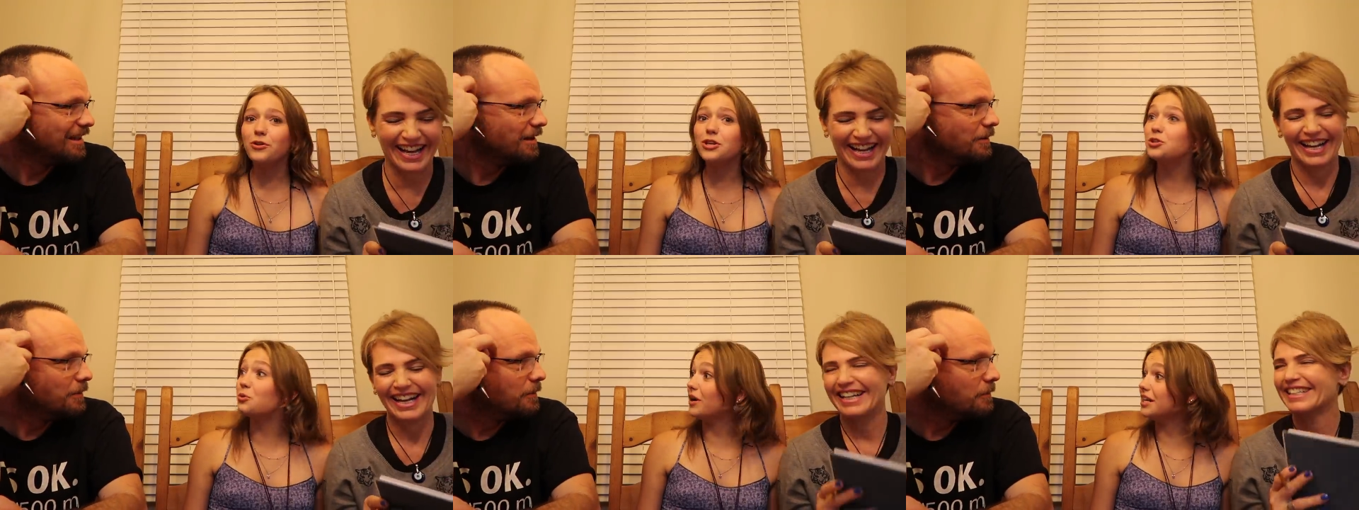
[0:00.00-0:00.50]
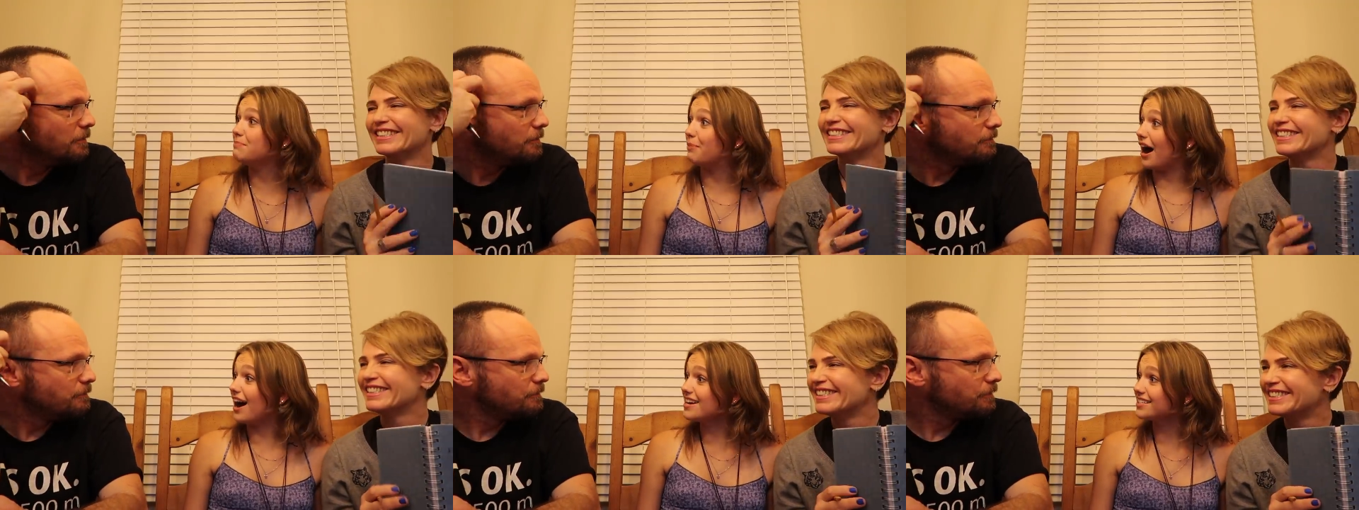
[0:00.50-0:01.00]
Speaker 1: only twenty
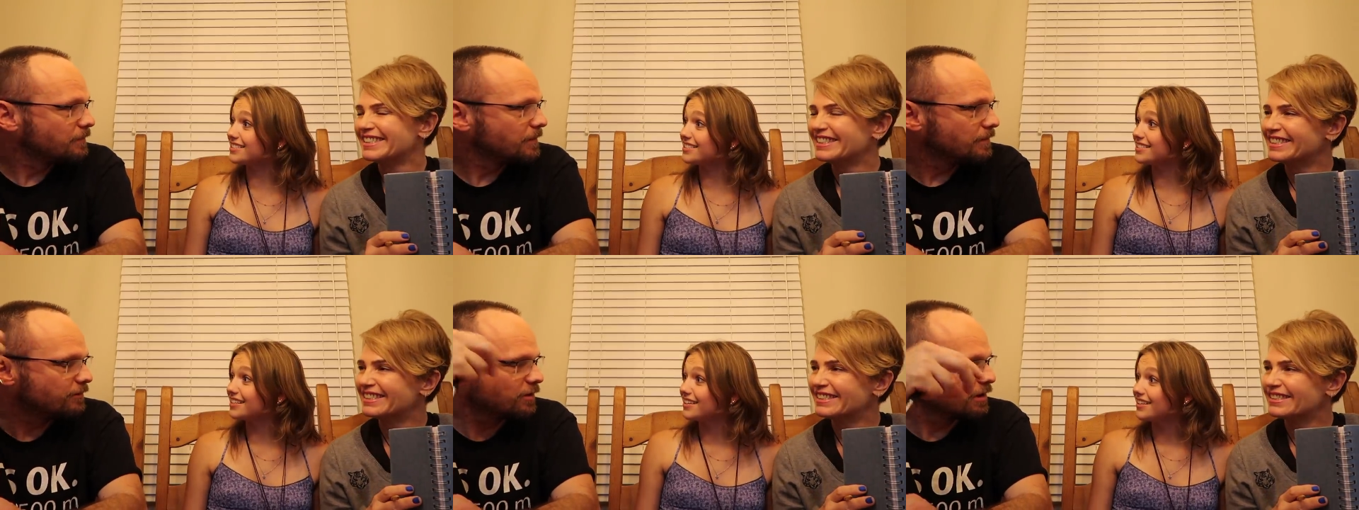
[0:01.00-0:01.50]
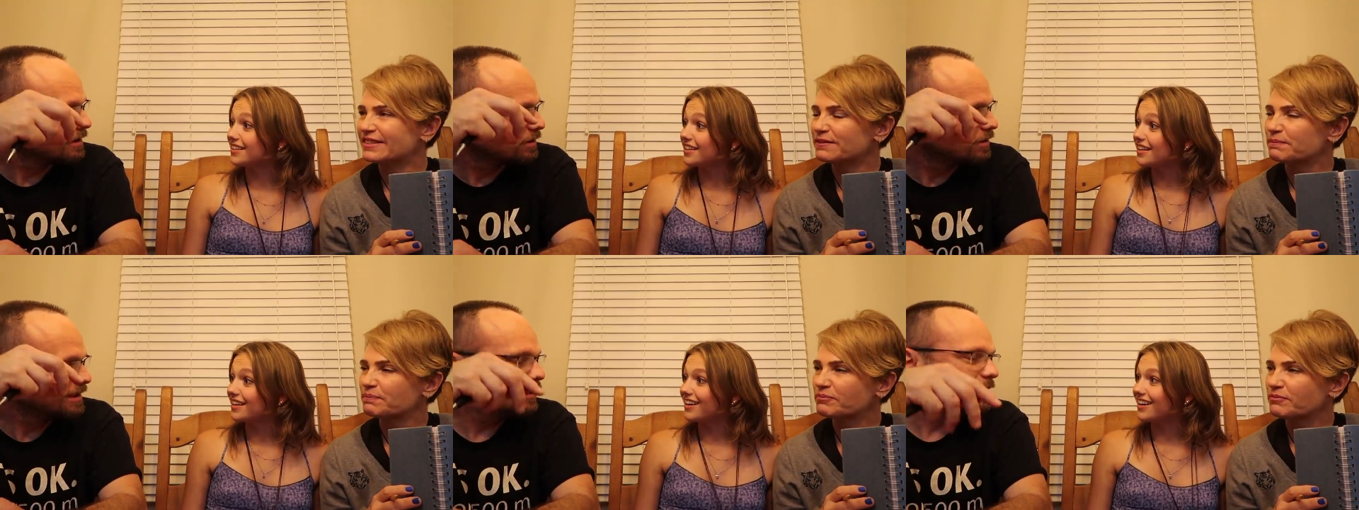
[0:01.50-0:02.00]
bucks?
Speaker 2: for the
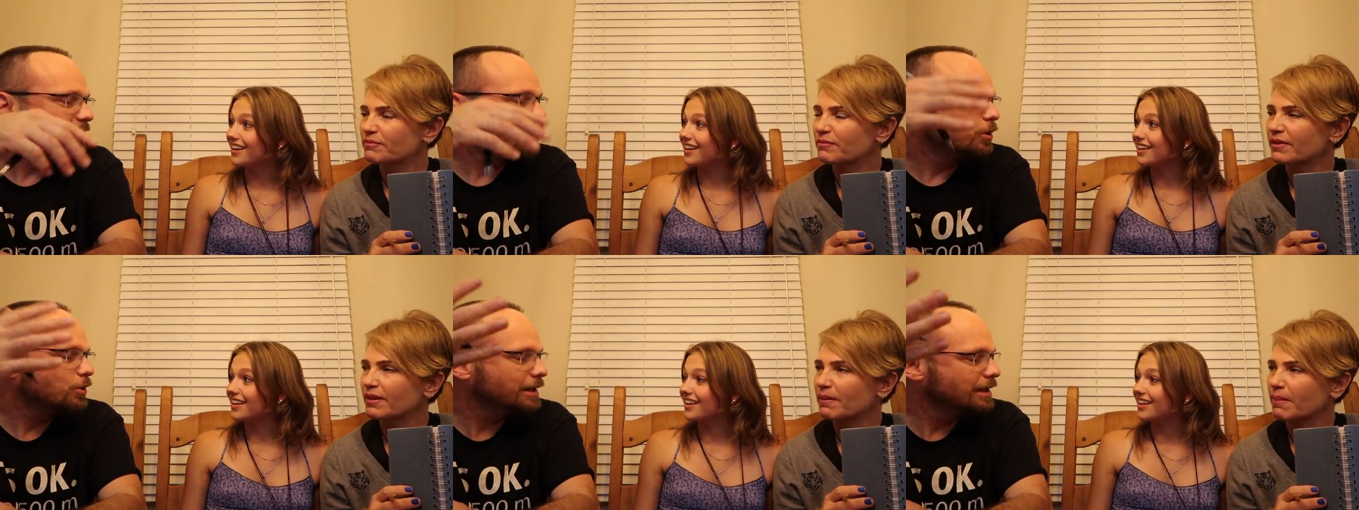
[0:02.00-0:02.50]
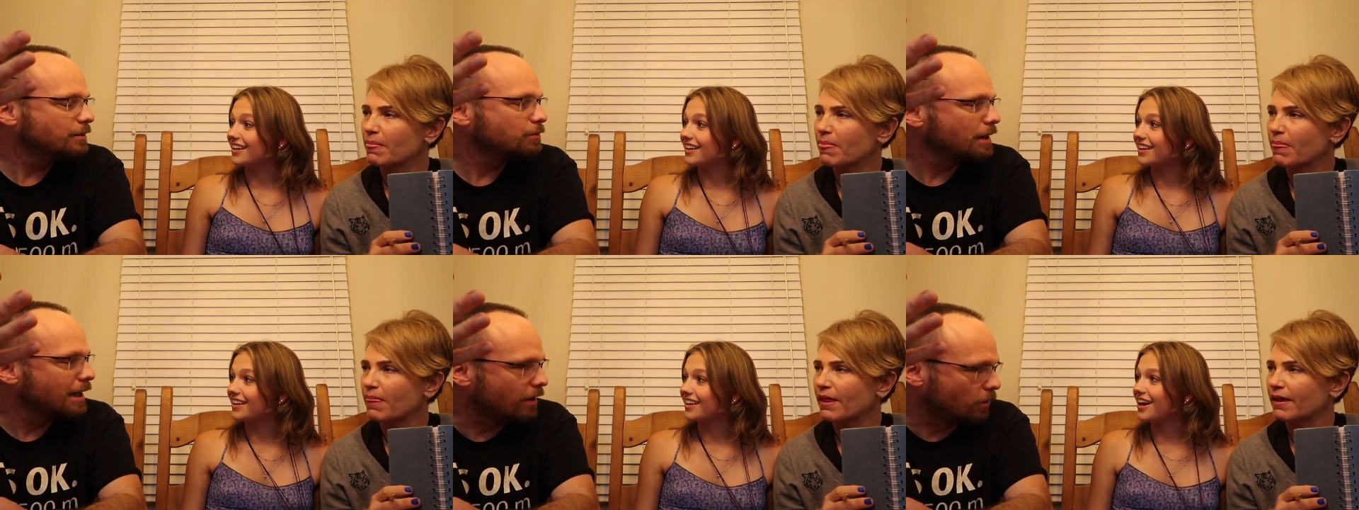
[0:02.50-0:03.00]
little. They only go green and
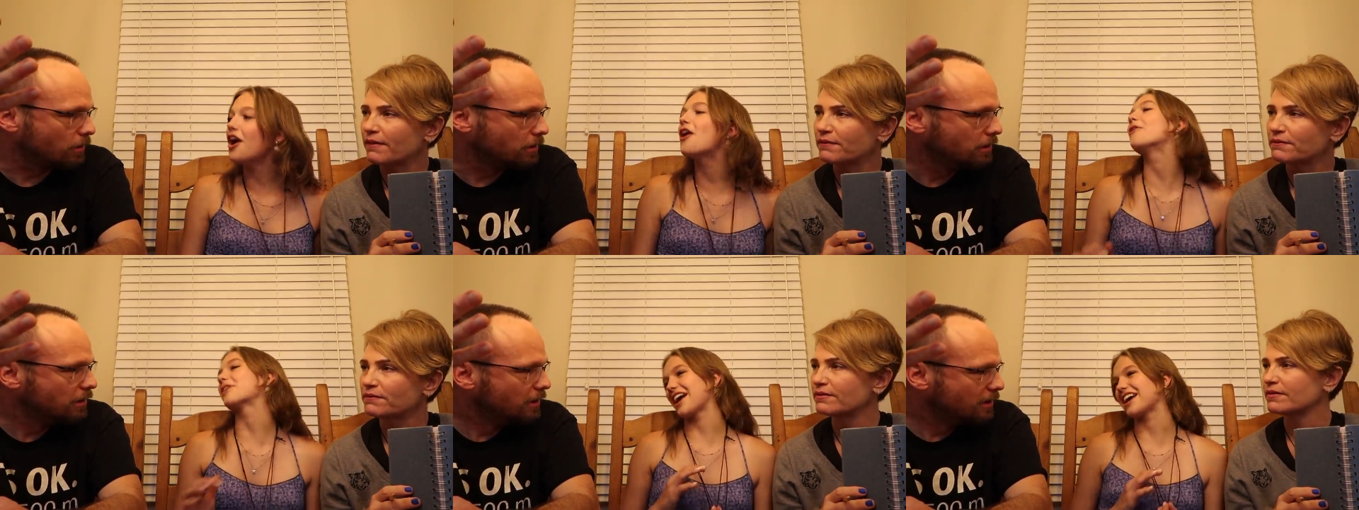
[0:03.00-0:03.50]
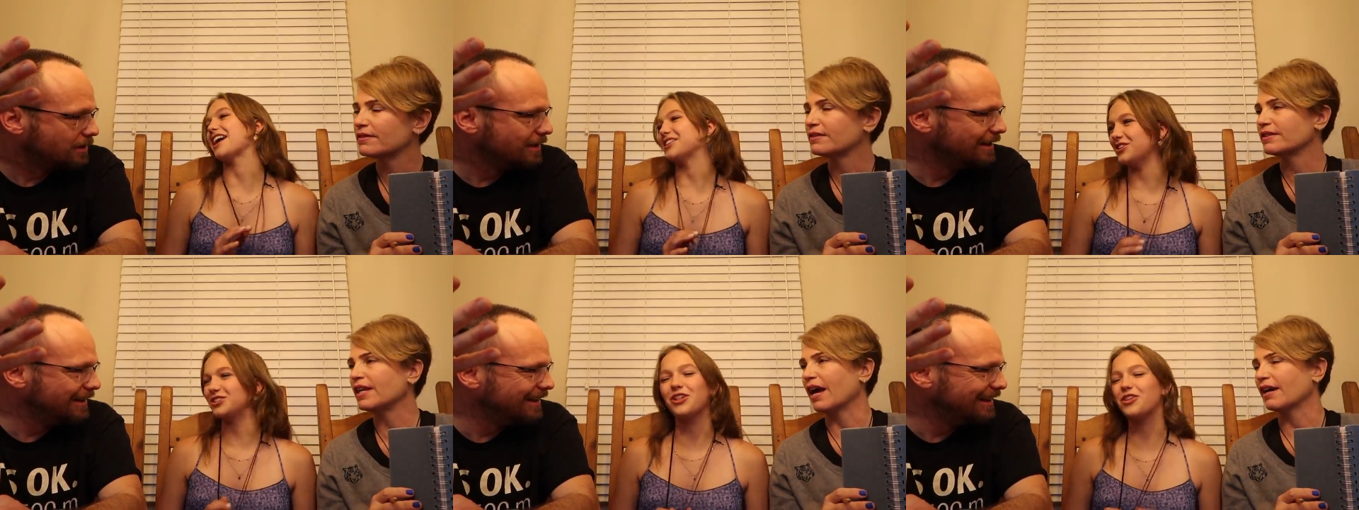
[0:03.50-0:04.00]
brown.
Speaker 1: Oh, okay, gotcha.
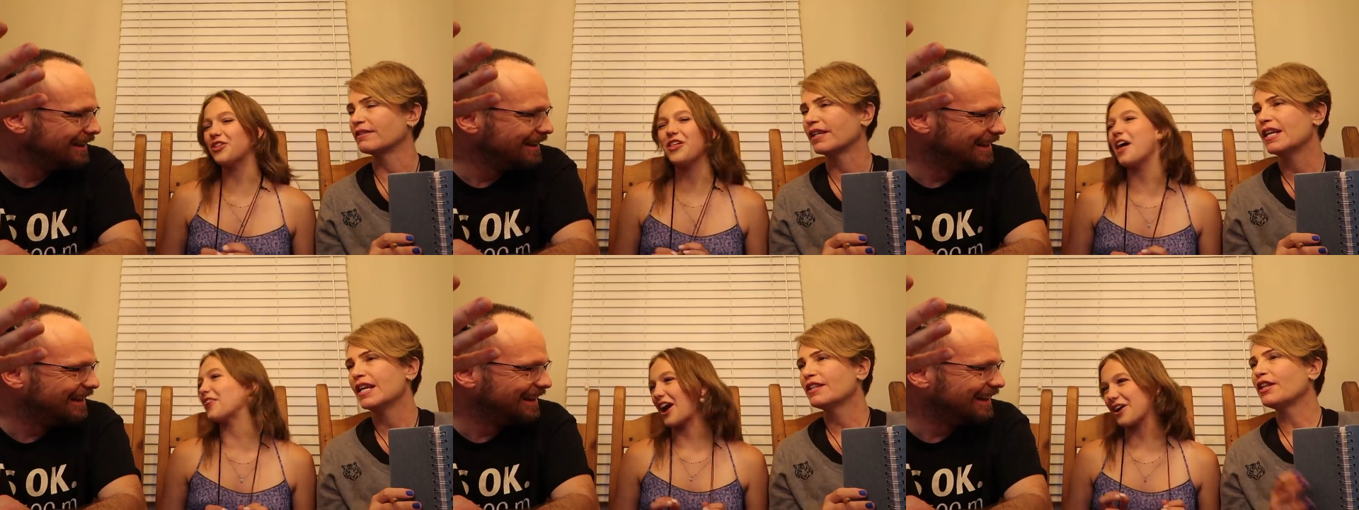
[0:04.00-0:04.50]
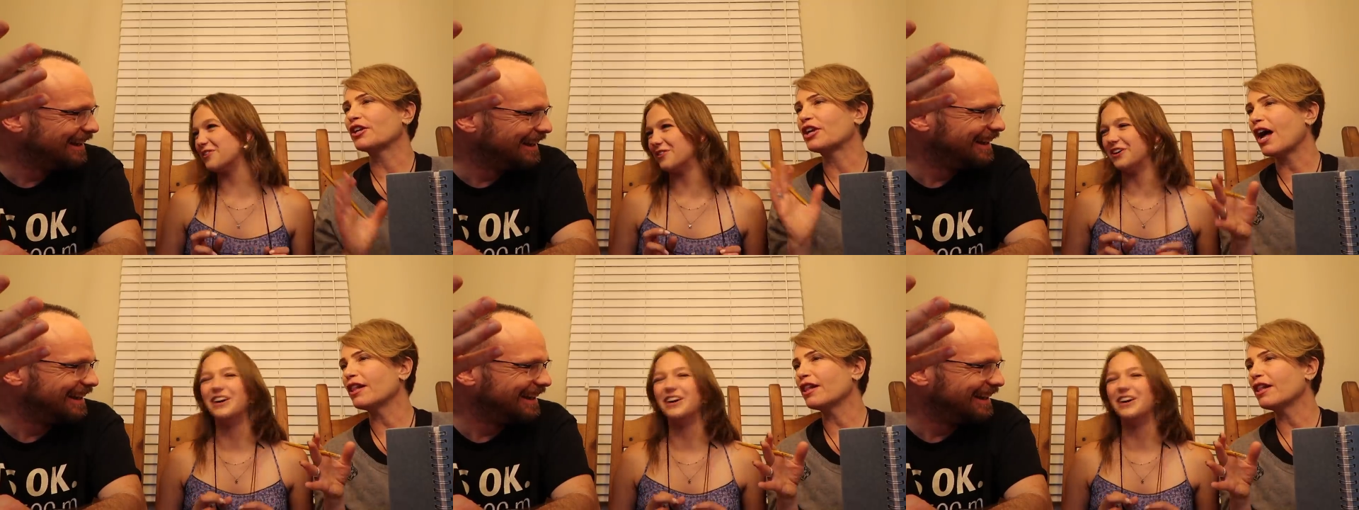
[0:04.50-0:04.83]
So